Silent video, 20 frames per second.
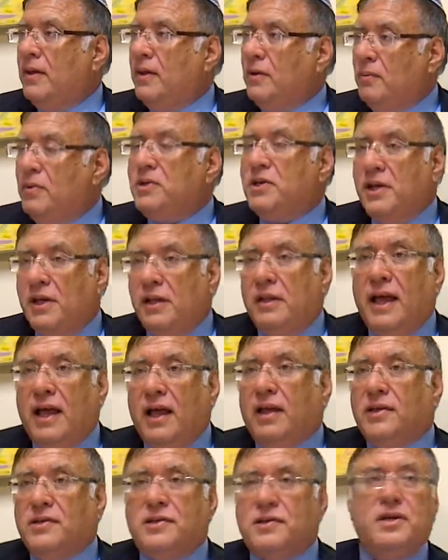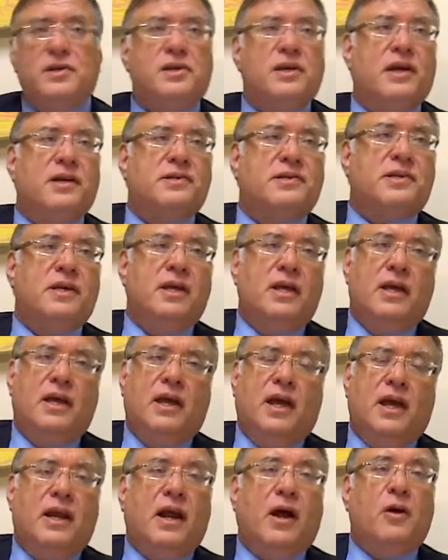which Hillel is teaching us
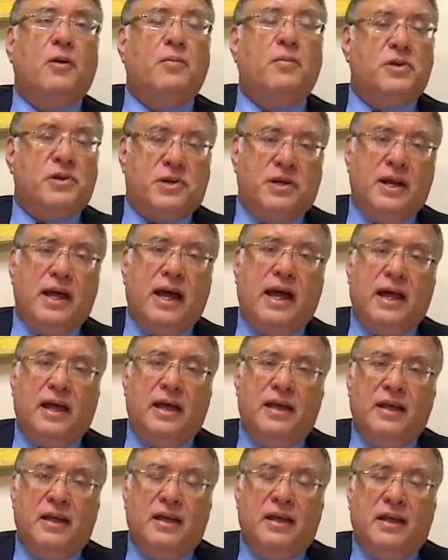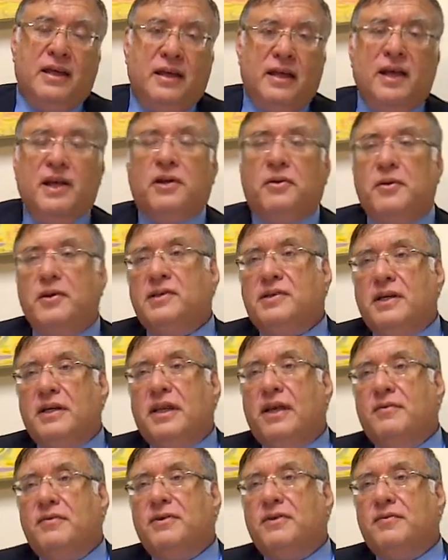in our Mishnah, increasing
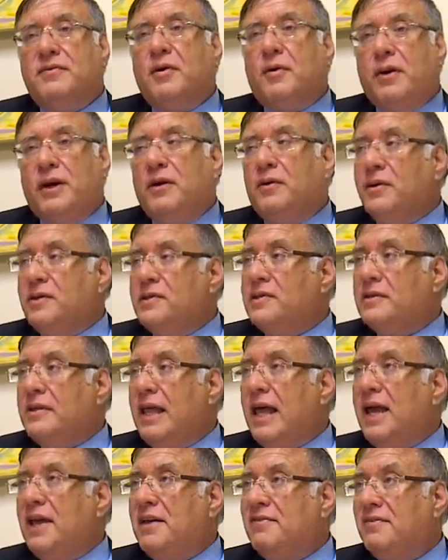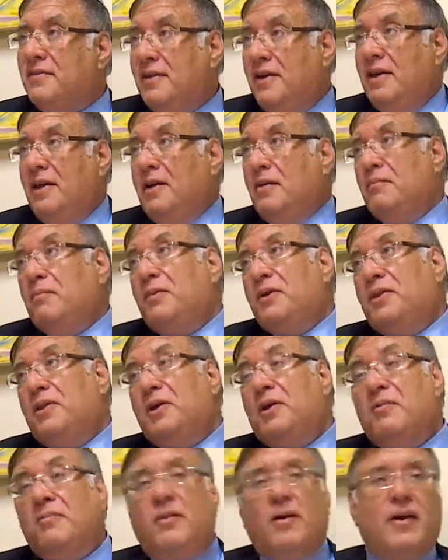levels of Torah increases life, but the
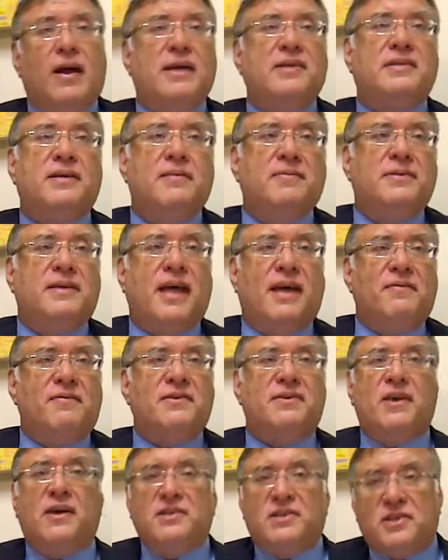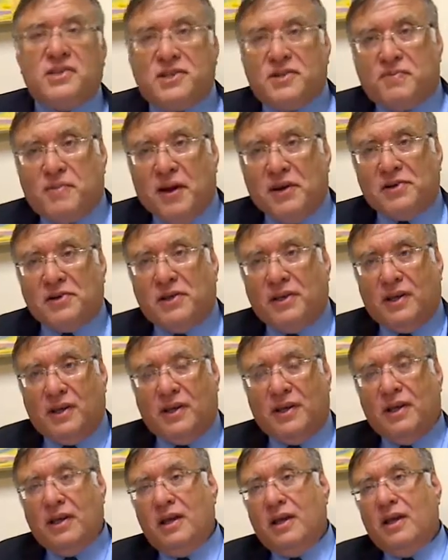Gemara seems to emphasize especially
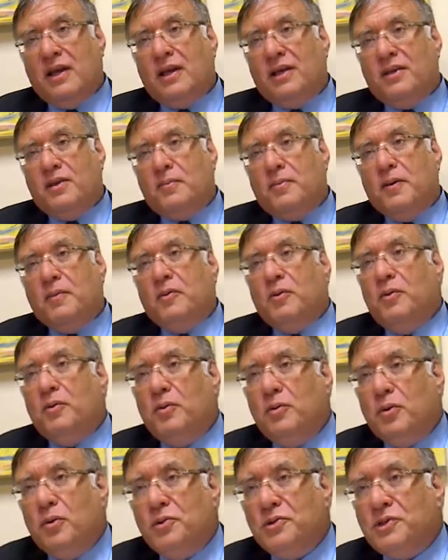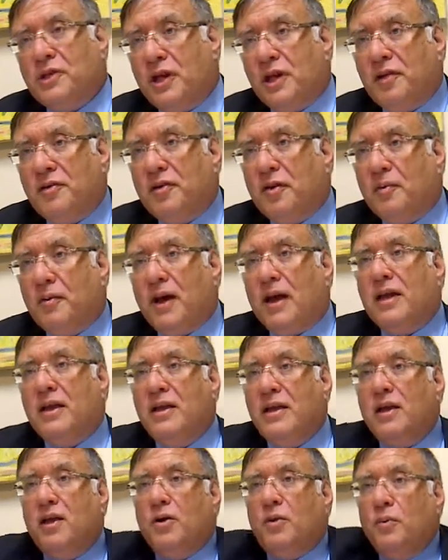the people who study Torah
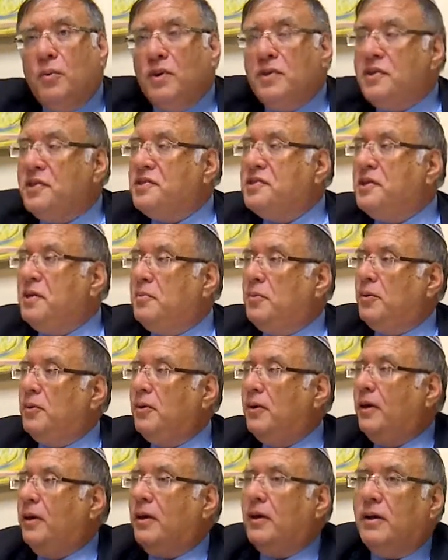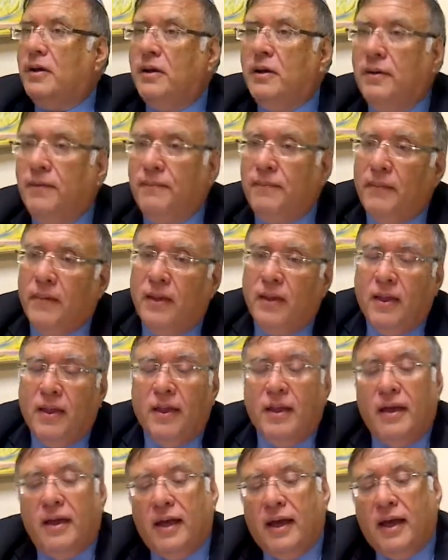with the tzibur.
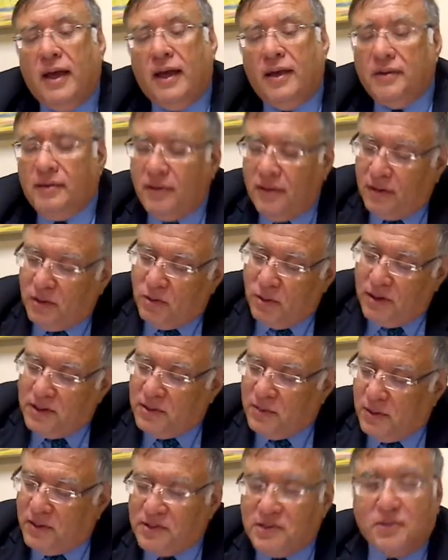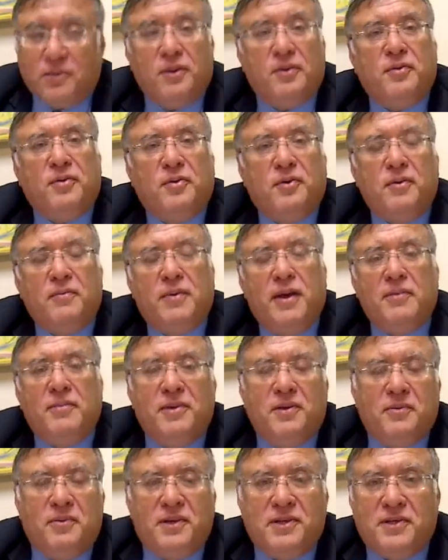And according to one school of thought, maybe
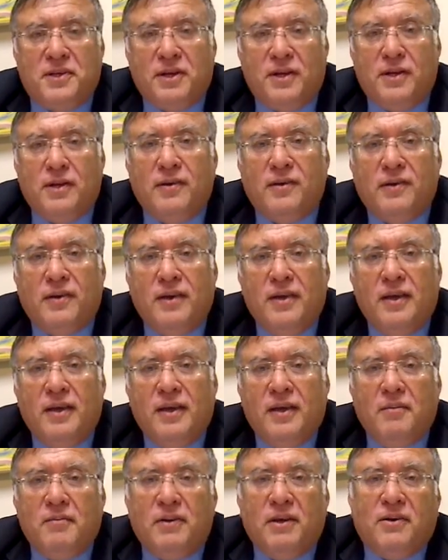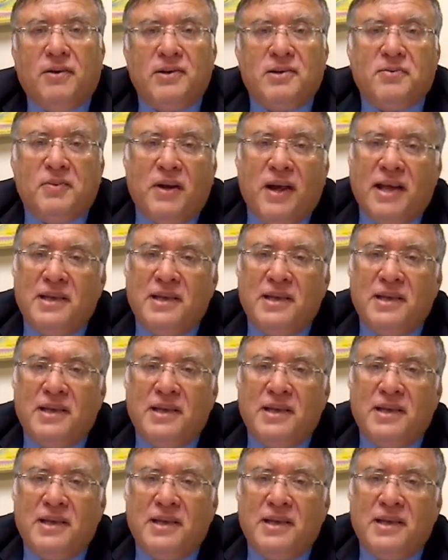the reason is because when I